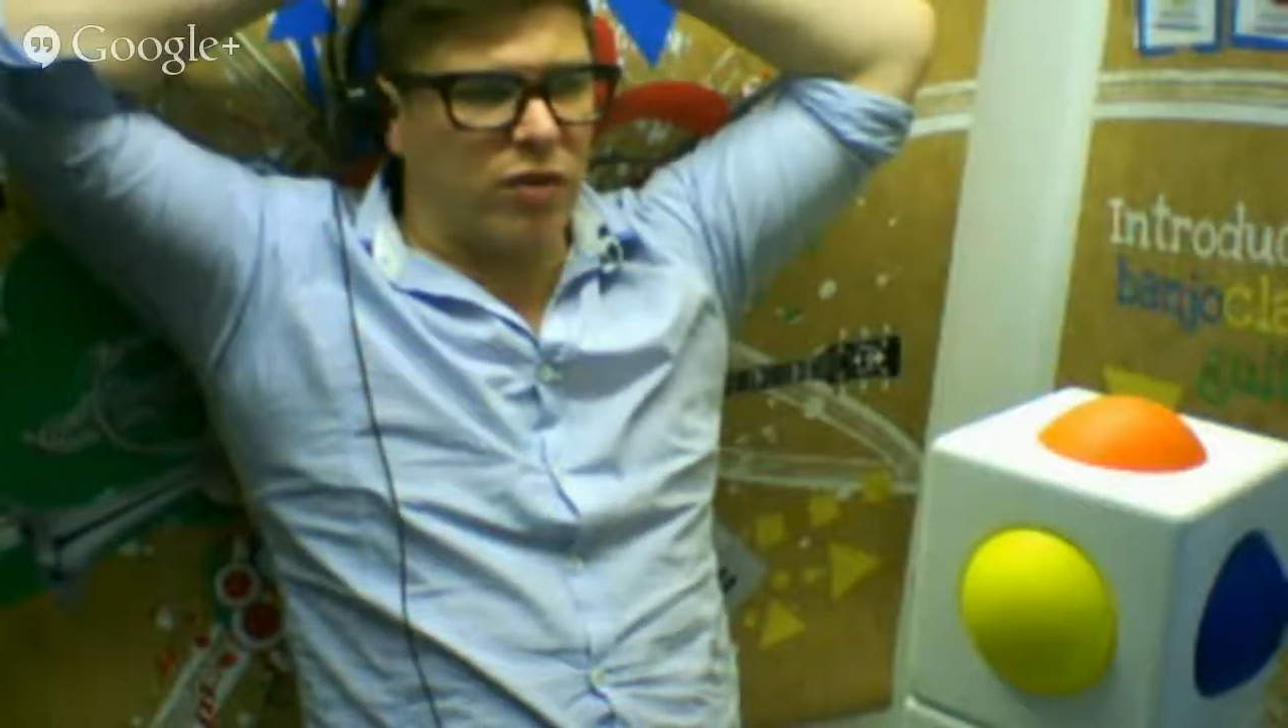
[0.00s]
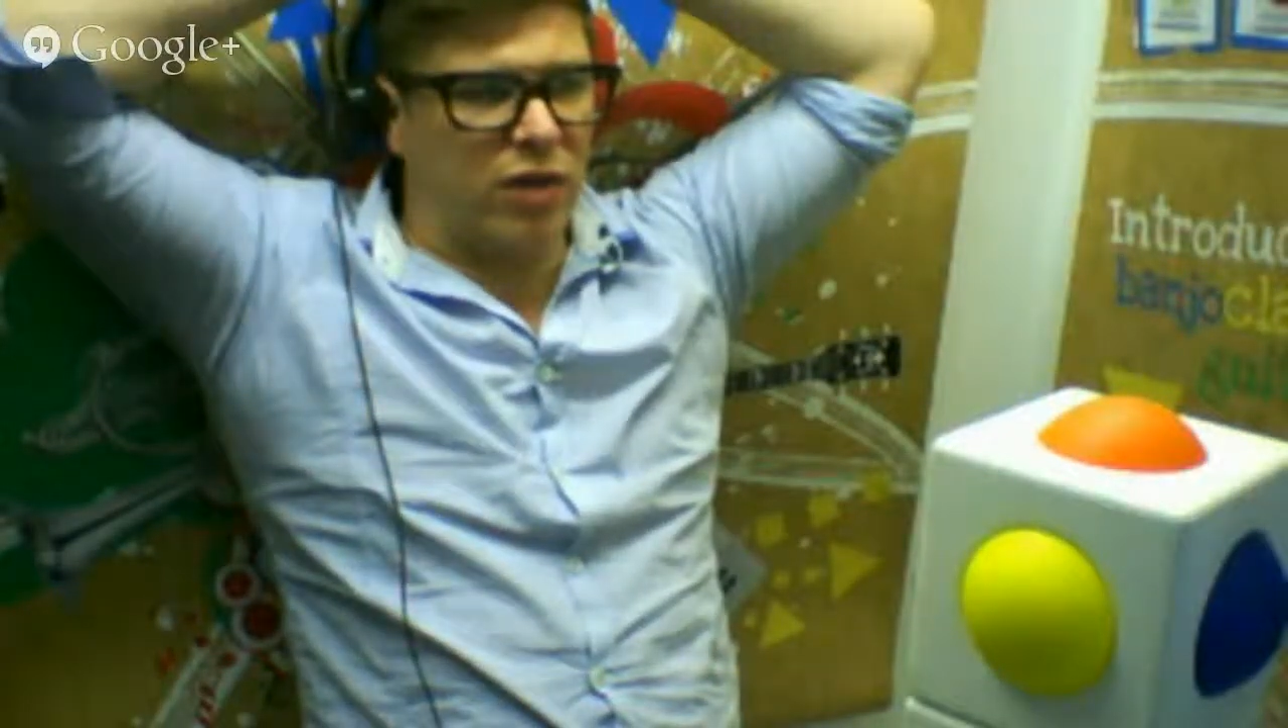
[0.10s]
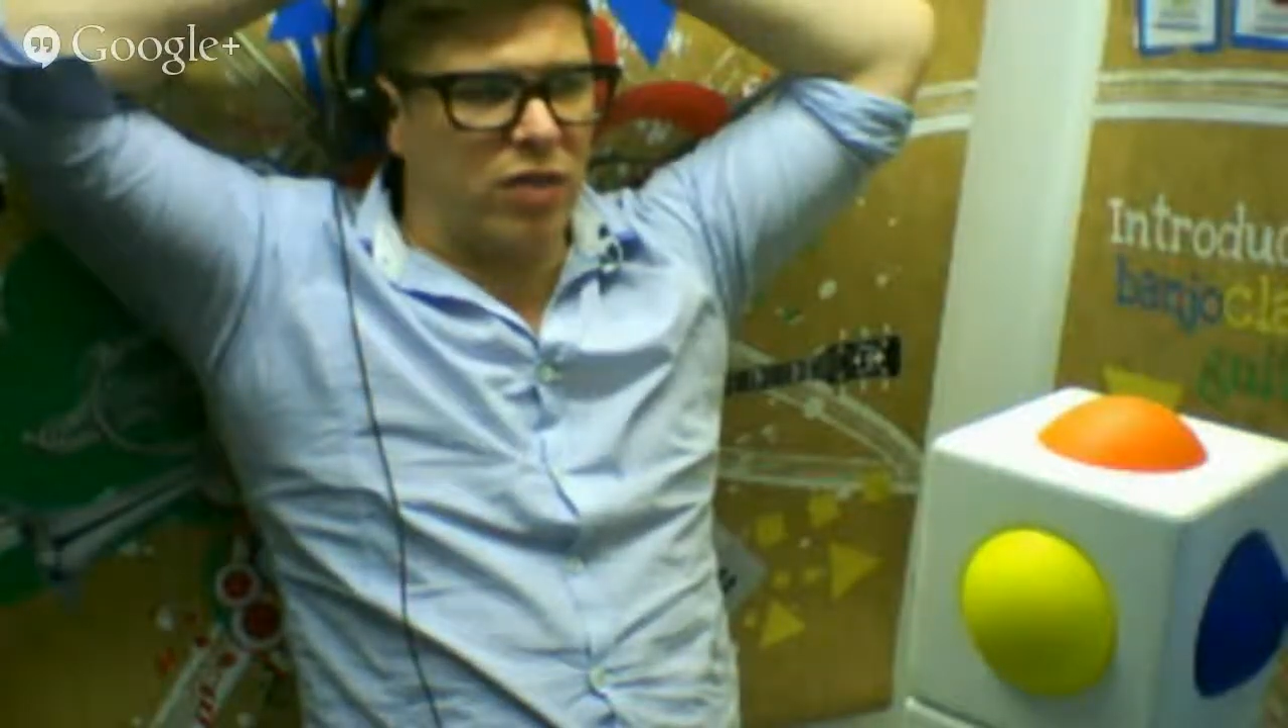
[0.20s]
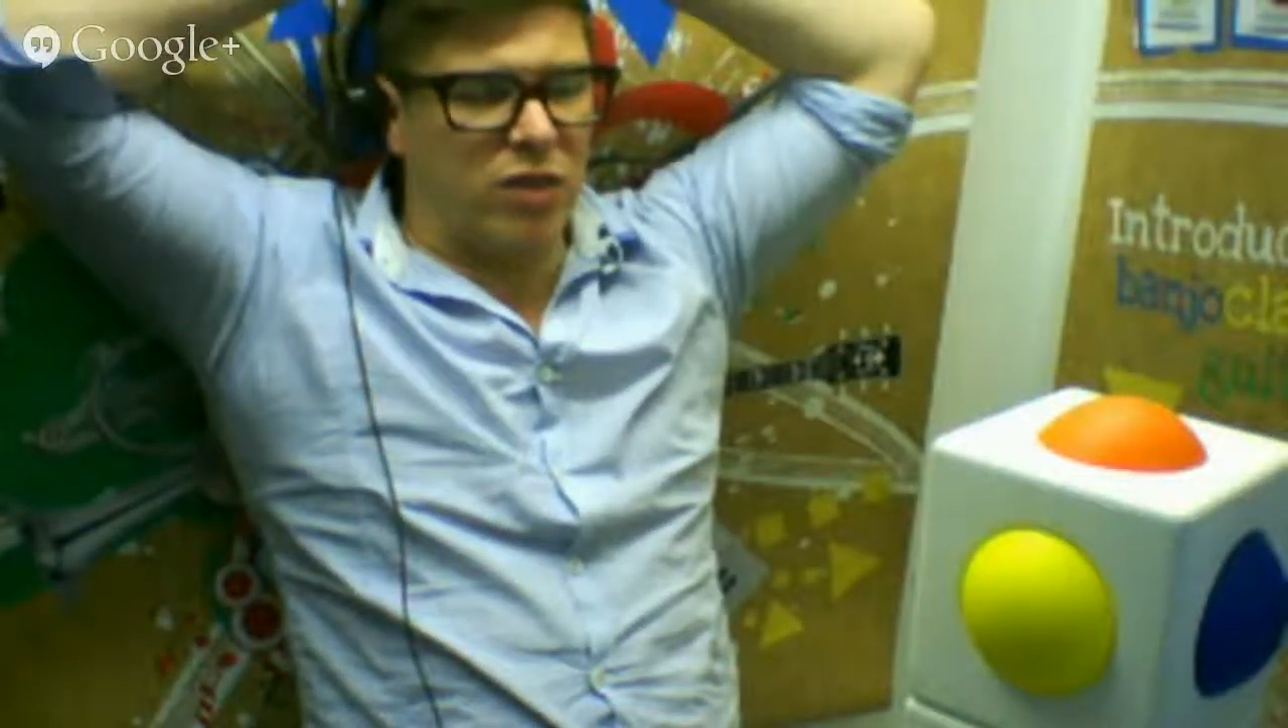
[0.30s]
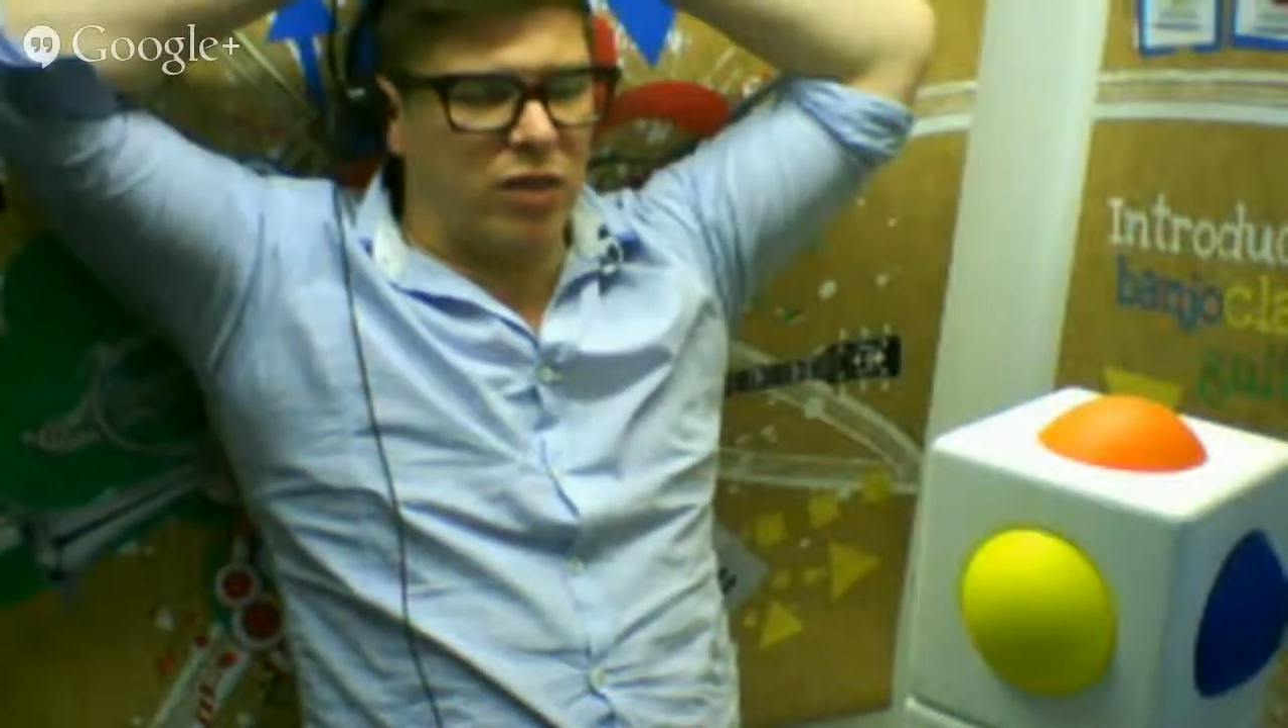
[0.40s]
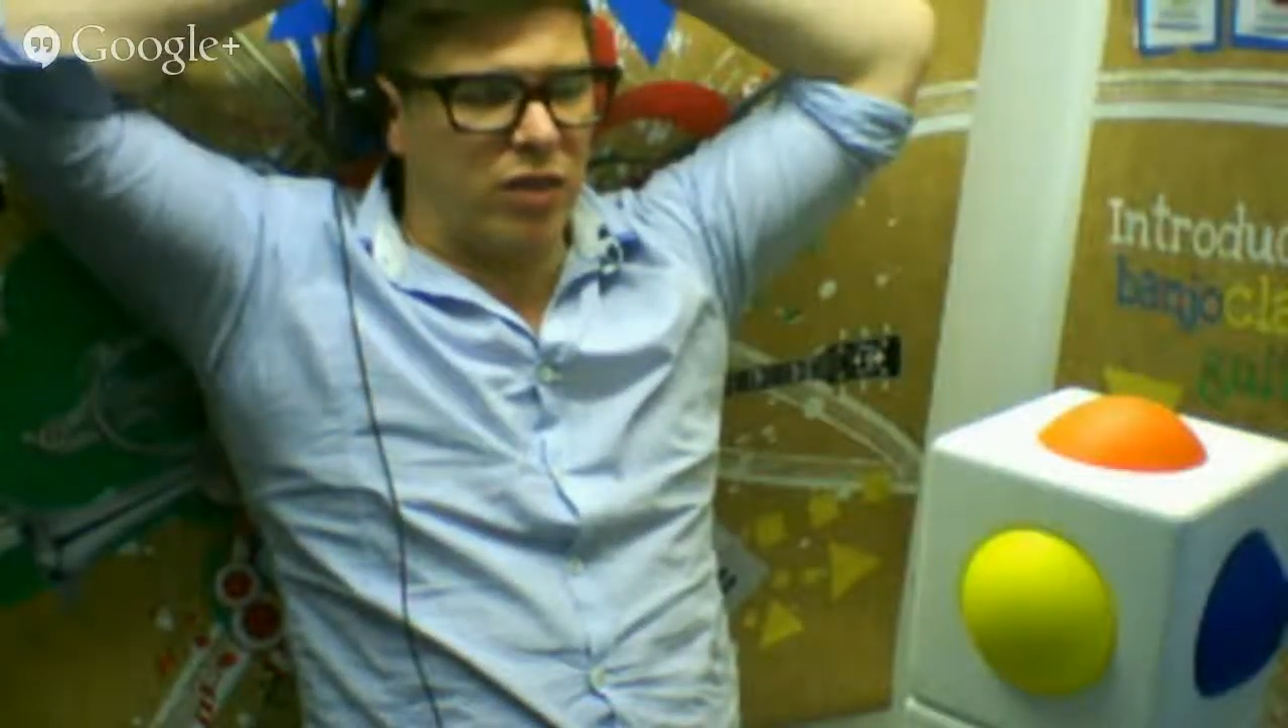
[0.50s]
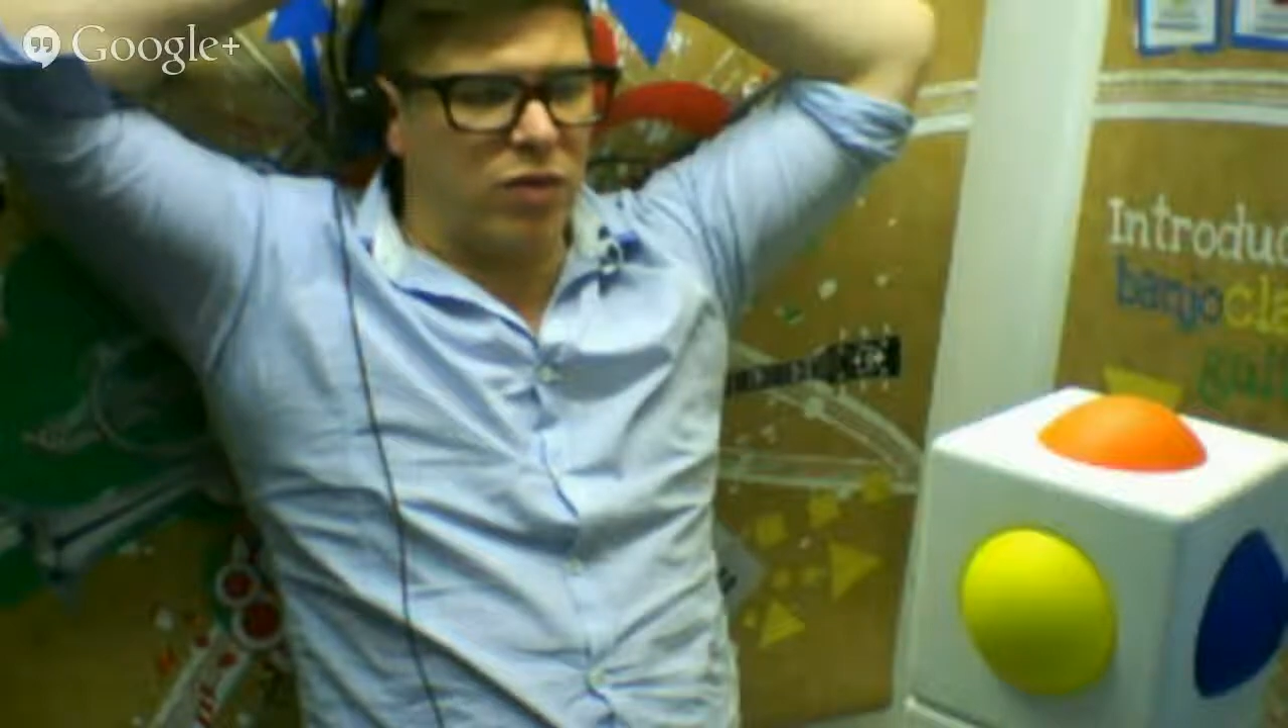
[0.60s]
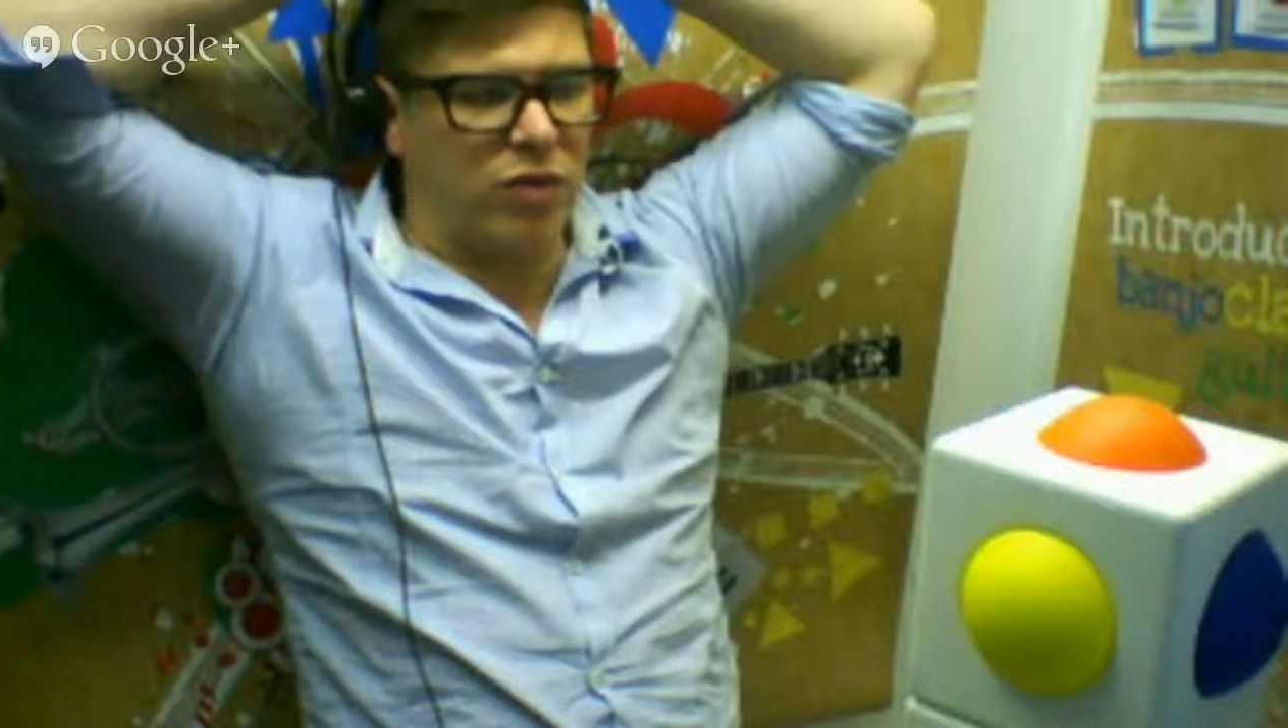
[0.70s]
loaded the notes